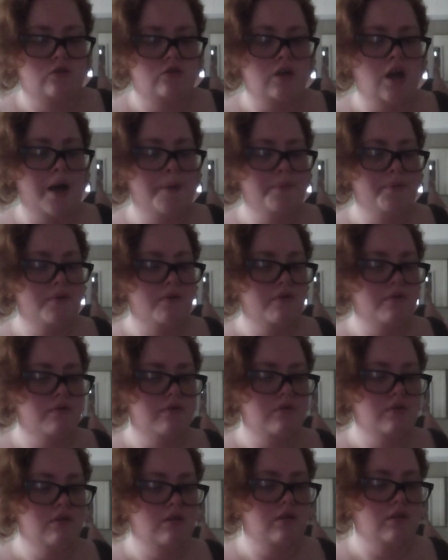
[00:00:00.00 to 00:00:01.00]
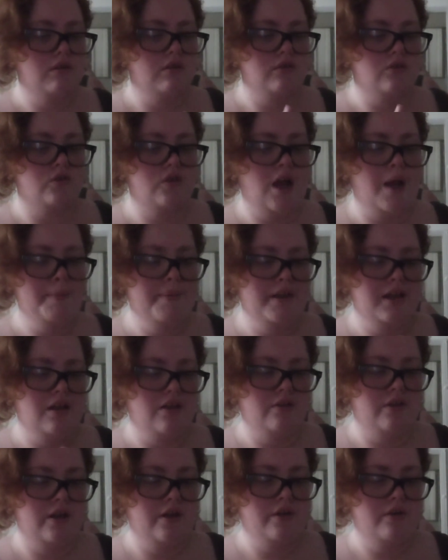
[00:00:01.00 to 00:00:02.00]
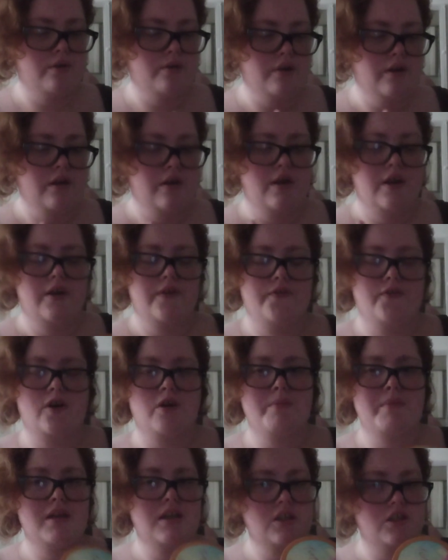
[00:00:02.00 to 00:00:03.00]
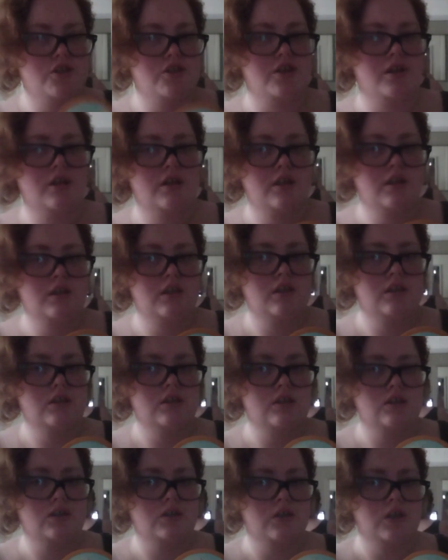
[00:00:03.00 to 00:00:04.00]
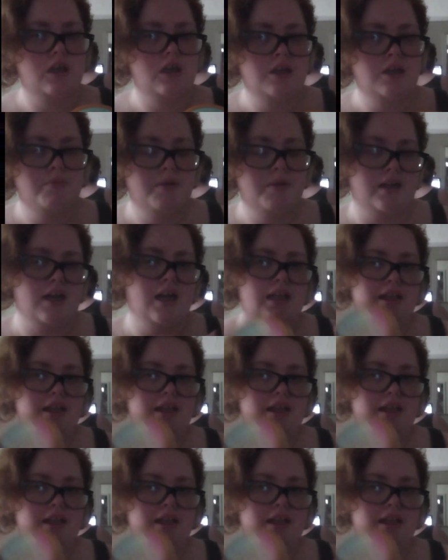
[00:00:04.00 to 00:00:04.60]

tropical or tropic glow firming sugar scrub. I